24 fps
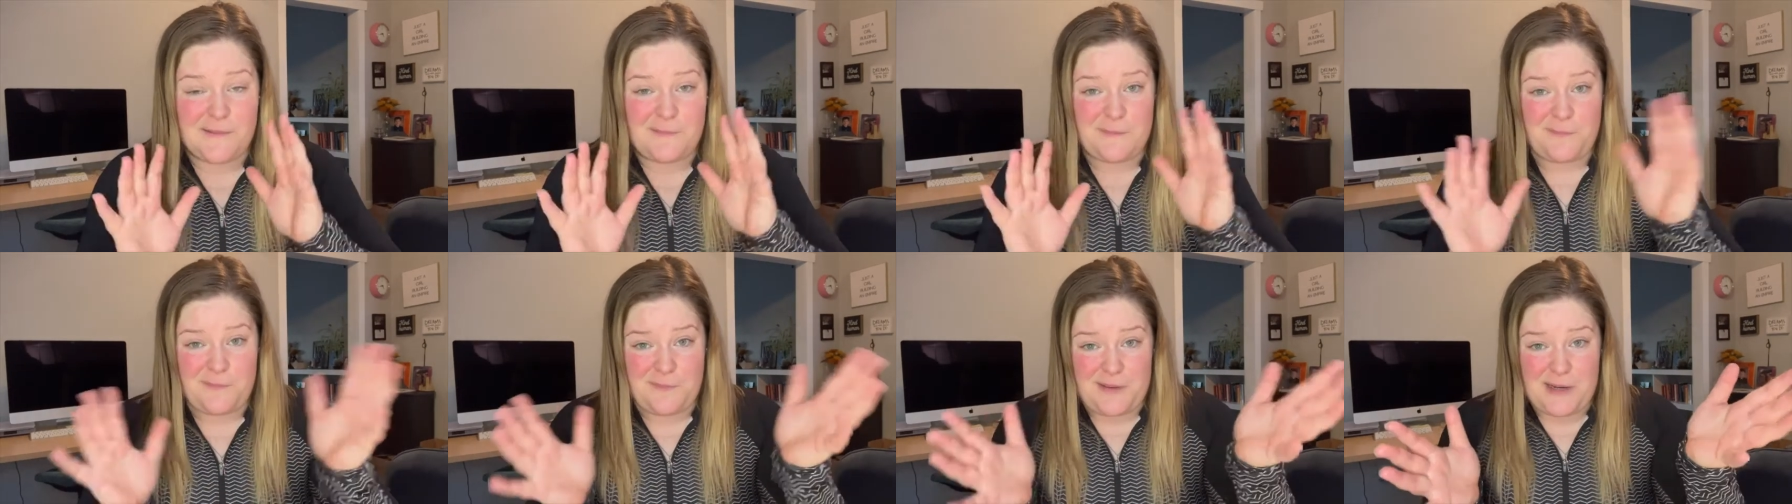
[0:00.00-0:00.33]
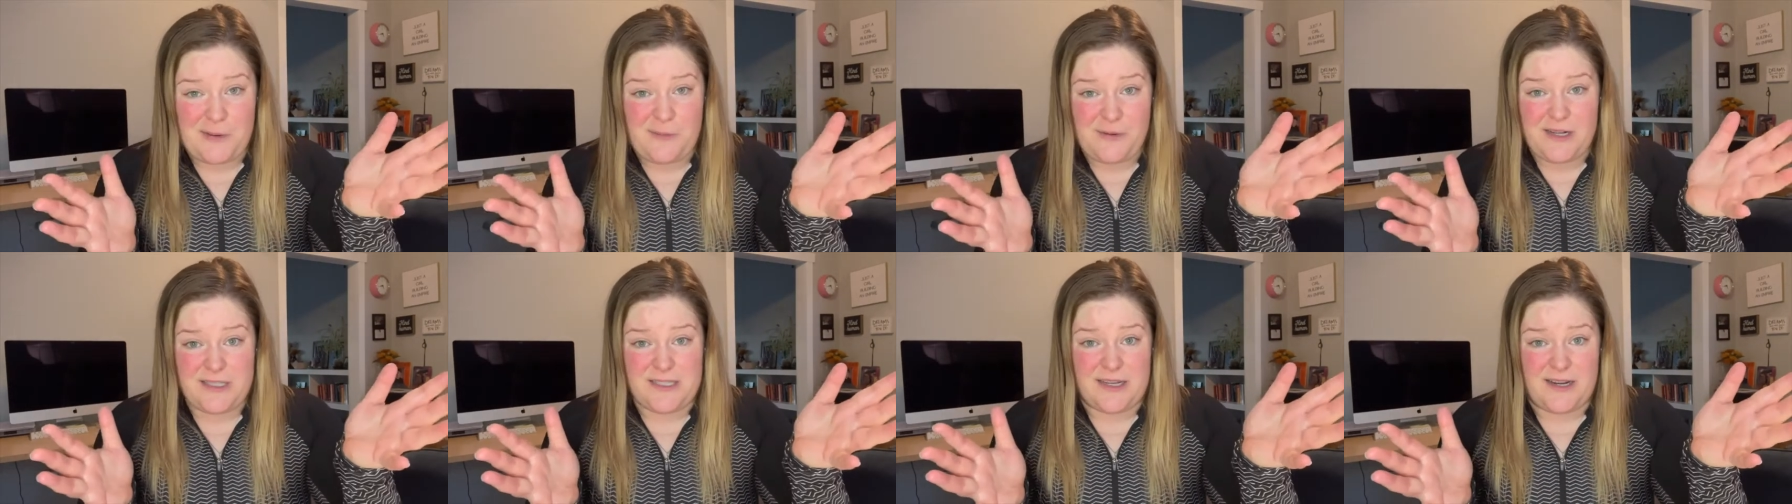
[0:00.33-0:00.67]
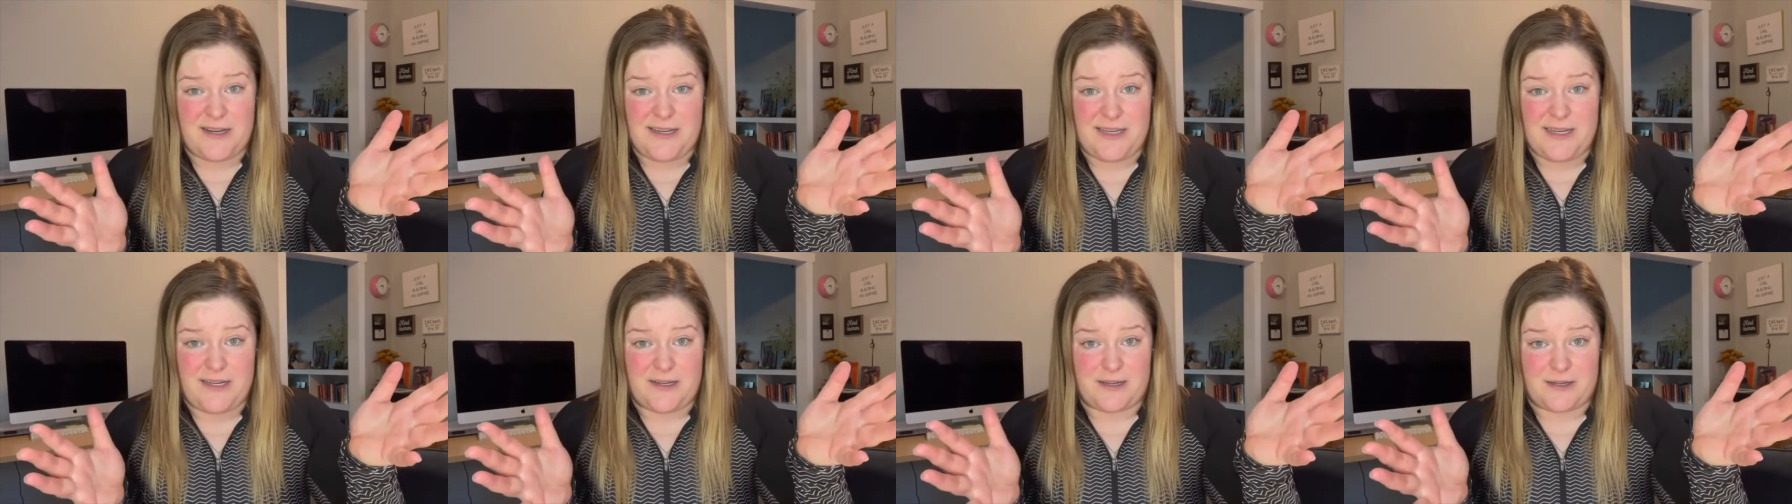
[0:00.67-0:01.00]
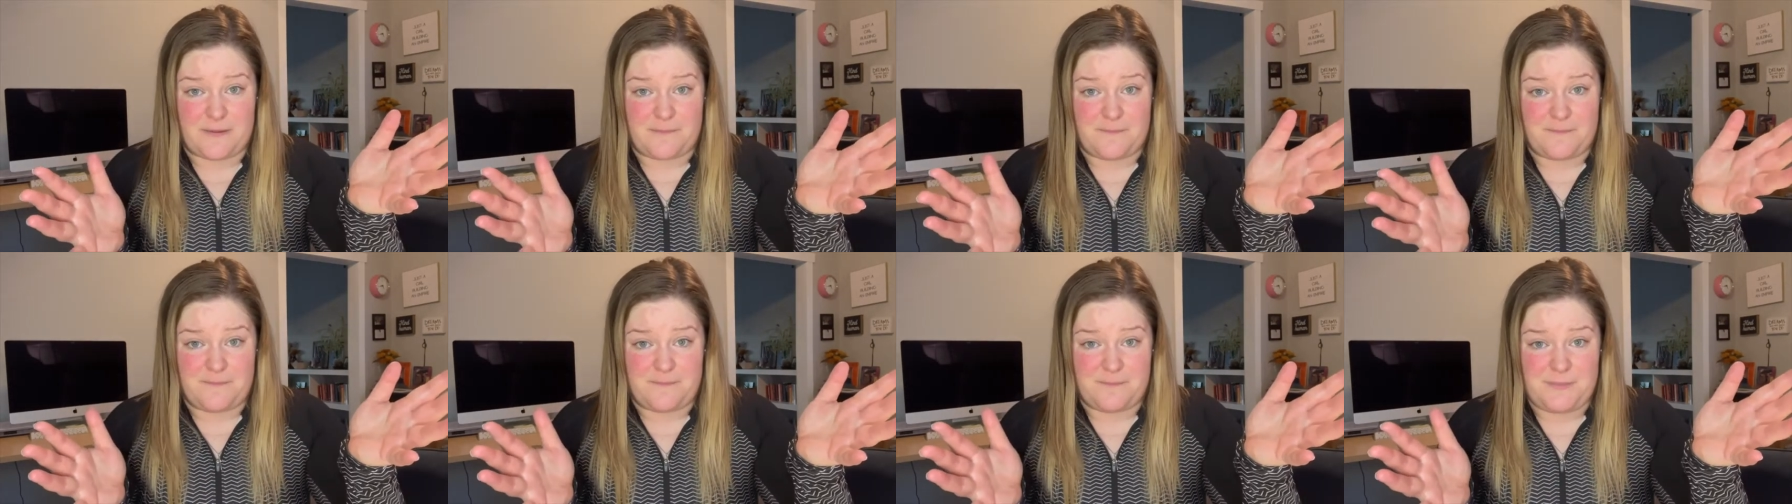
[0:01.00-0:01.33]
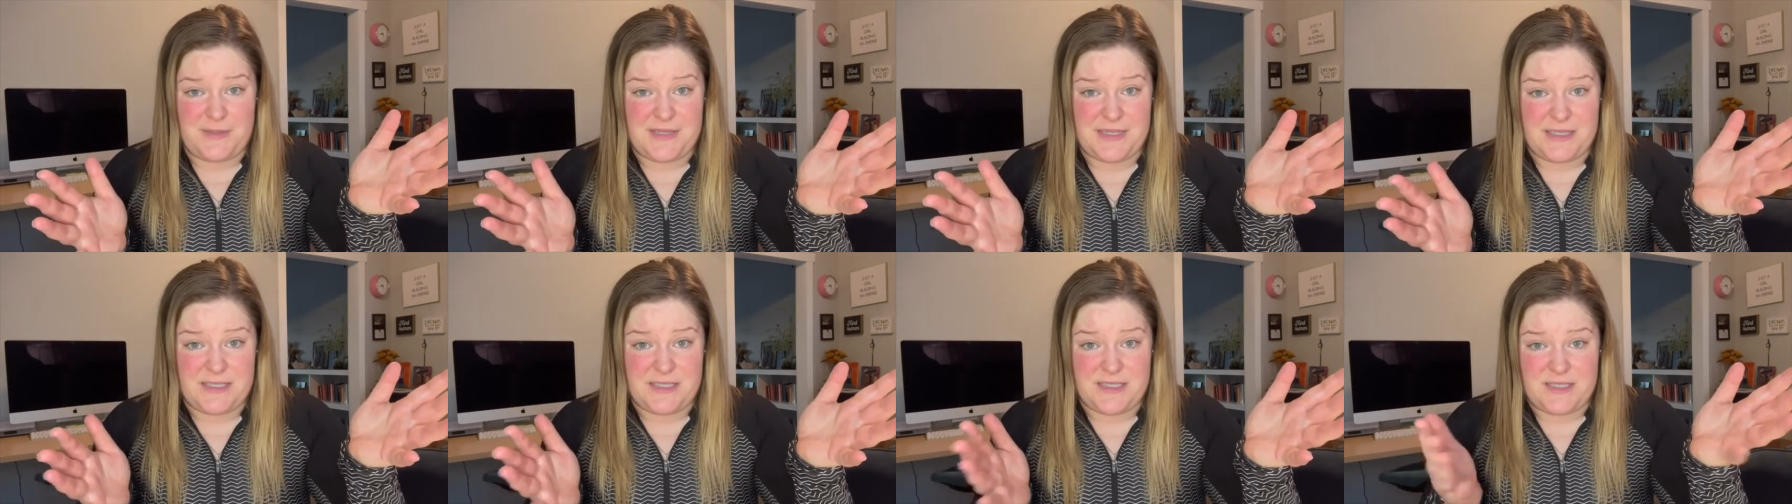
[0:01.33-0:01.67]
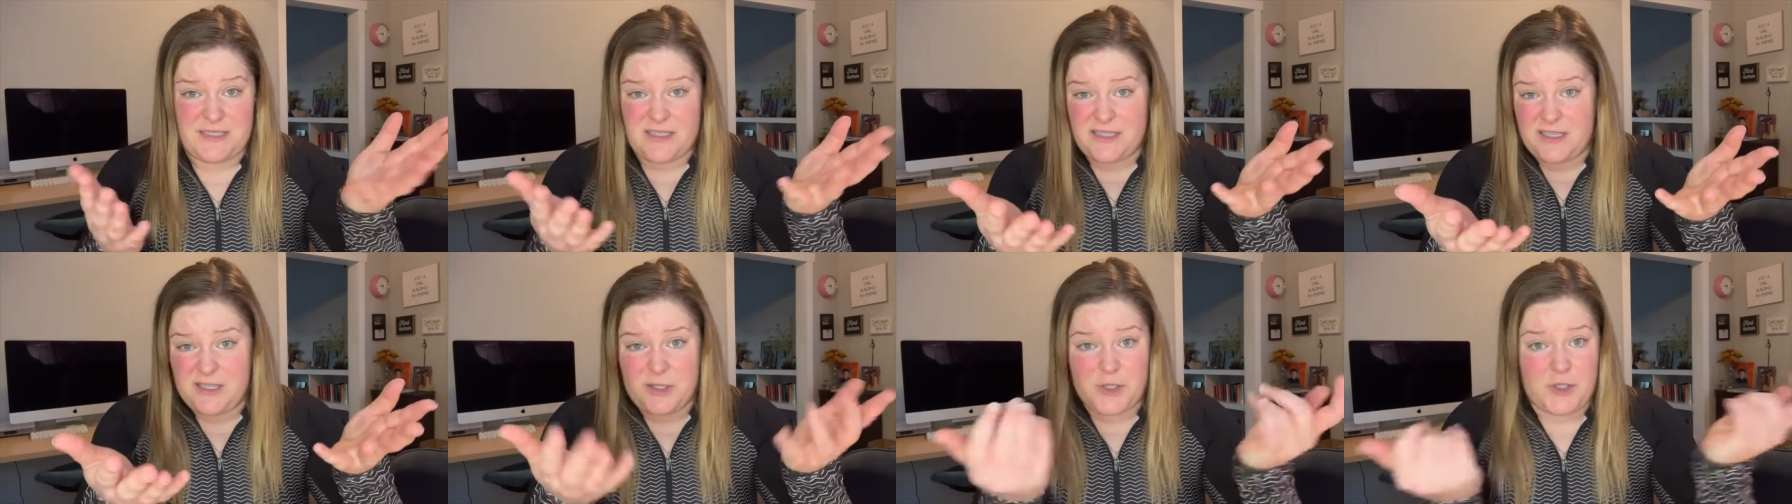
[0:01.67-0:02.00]
but I wanna talk here because
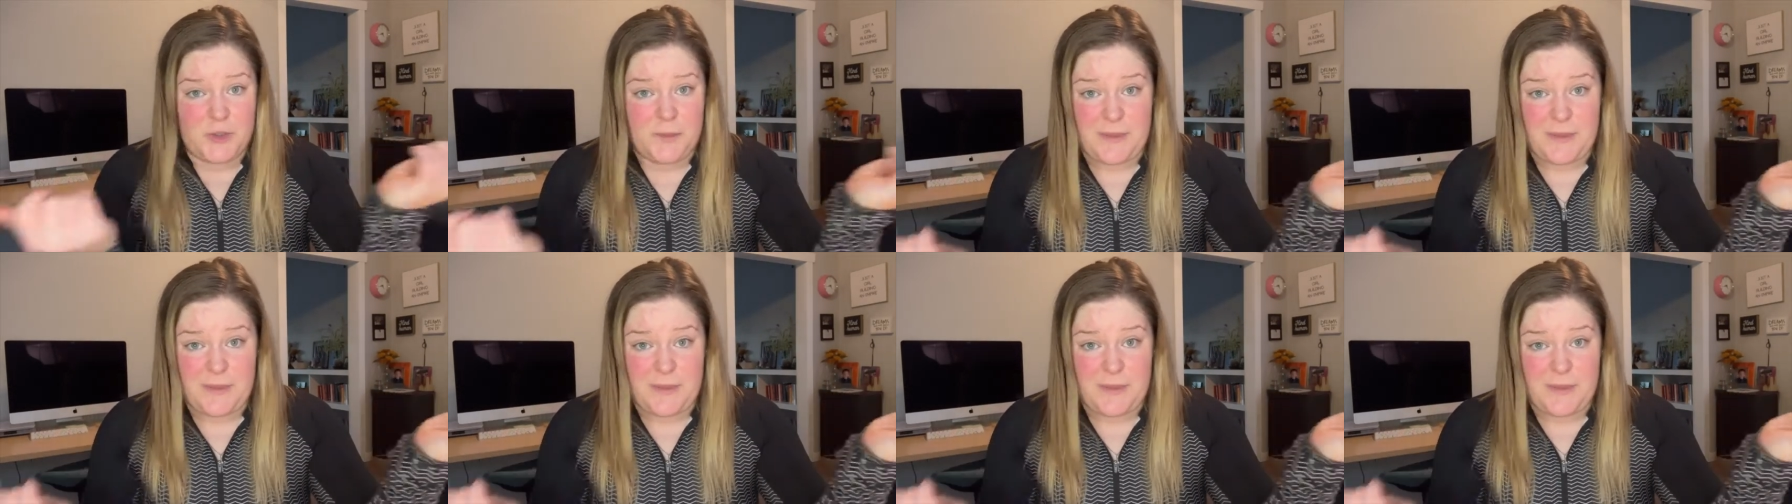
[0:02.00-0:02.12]
you